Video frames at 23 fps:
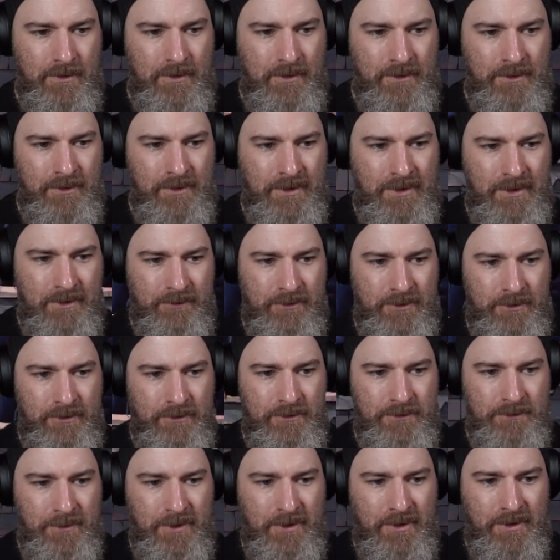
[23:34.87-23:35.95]
I think I have to
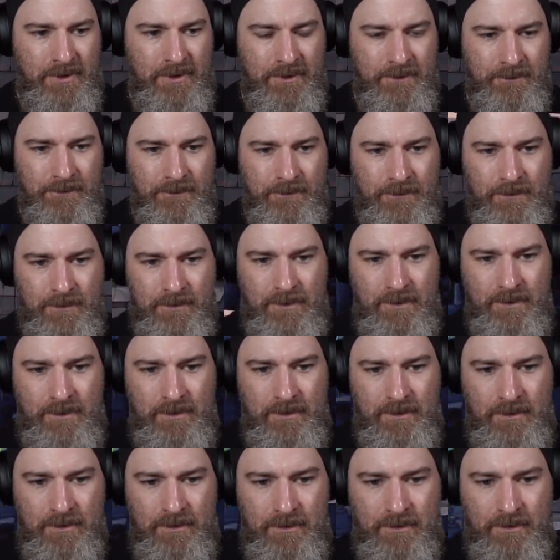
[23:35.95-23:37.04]
use my
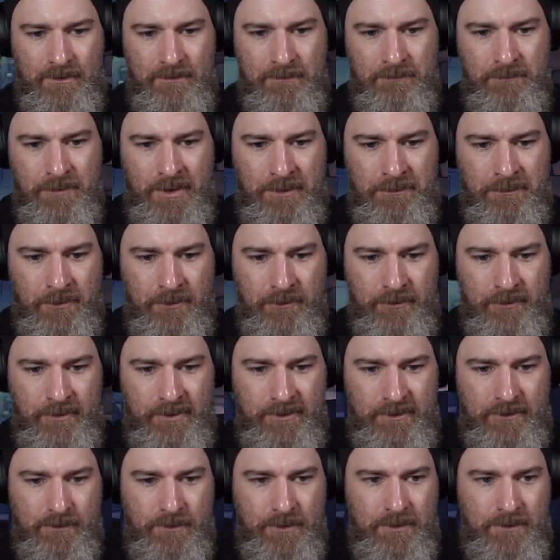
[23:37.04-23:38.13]
bumper for
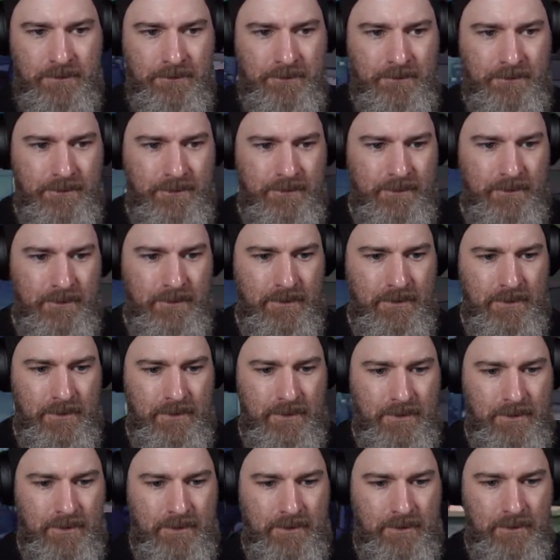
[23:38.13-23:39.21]
this one.
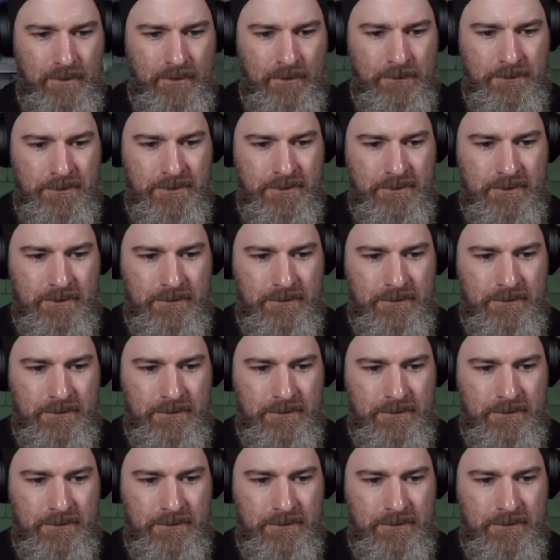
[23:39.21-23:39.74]
Oops.